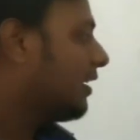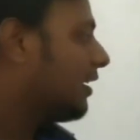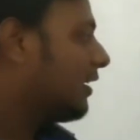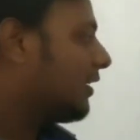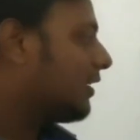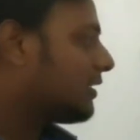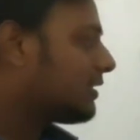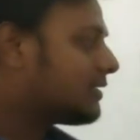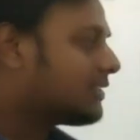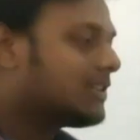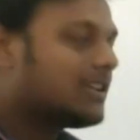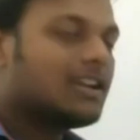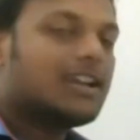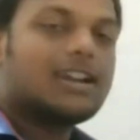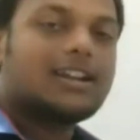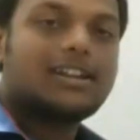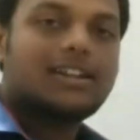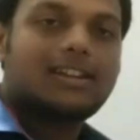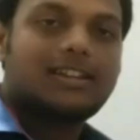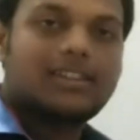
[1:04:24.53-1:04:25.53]

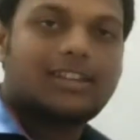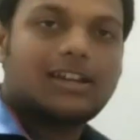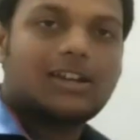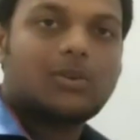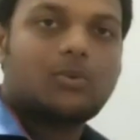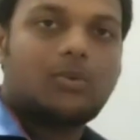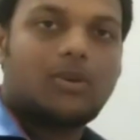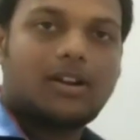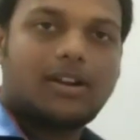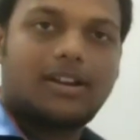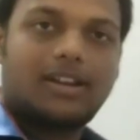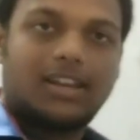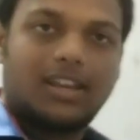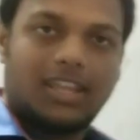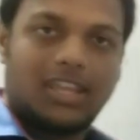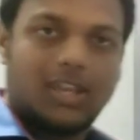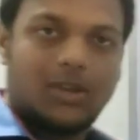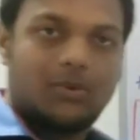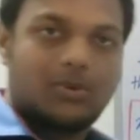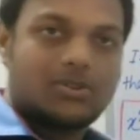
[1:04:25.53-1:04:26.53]
construct the quadratic
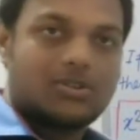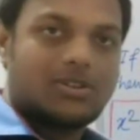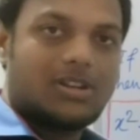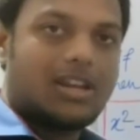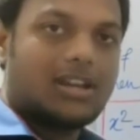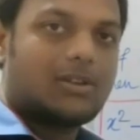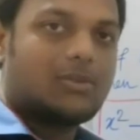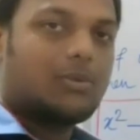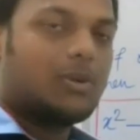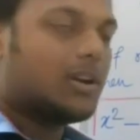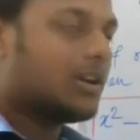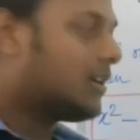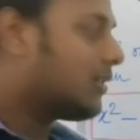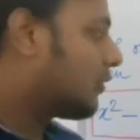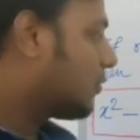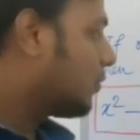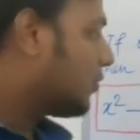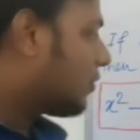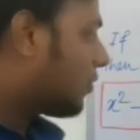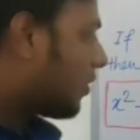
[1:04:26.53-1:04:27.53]
equation, and
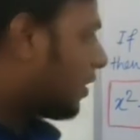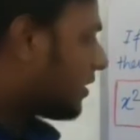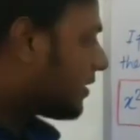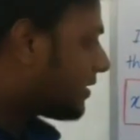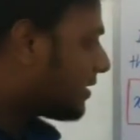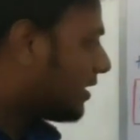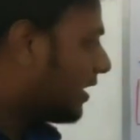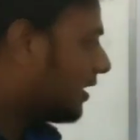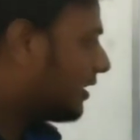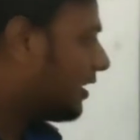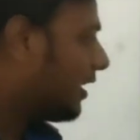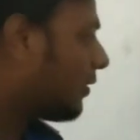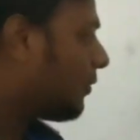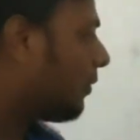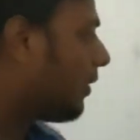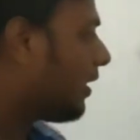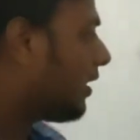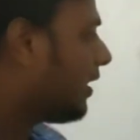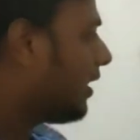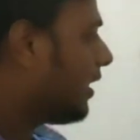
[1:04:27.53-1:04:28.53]
to construct the
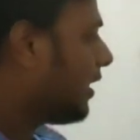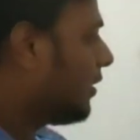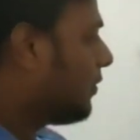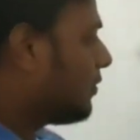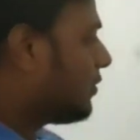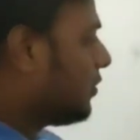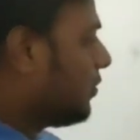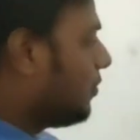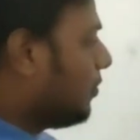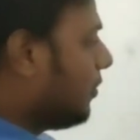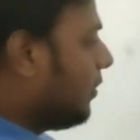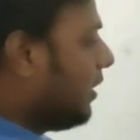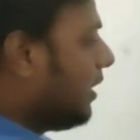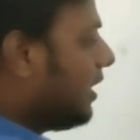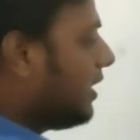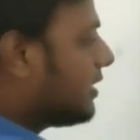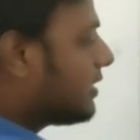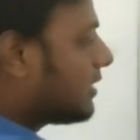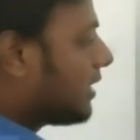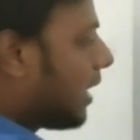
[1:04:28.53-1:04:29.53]
quadratic equation we
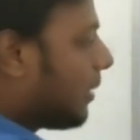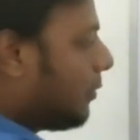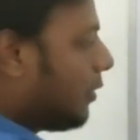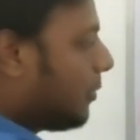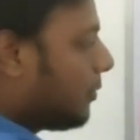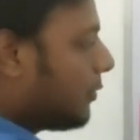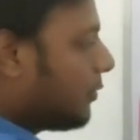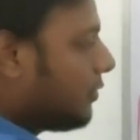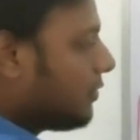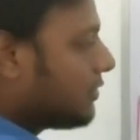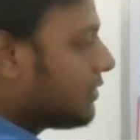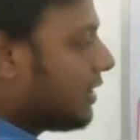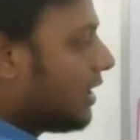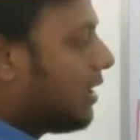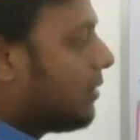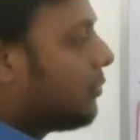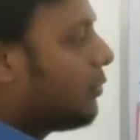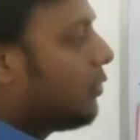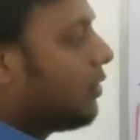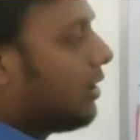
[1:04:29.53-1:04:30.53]
need sum of roots
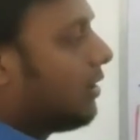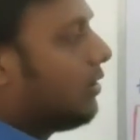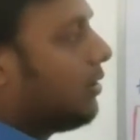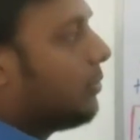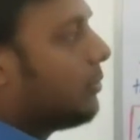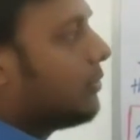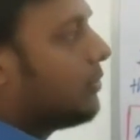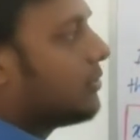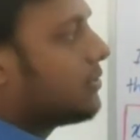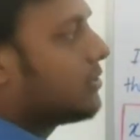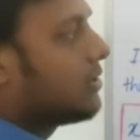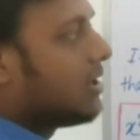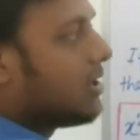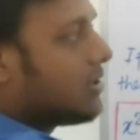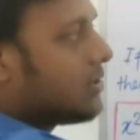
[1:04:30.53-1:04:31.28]
and product of roots.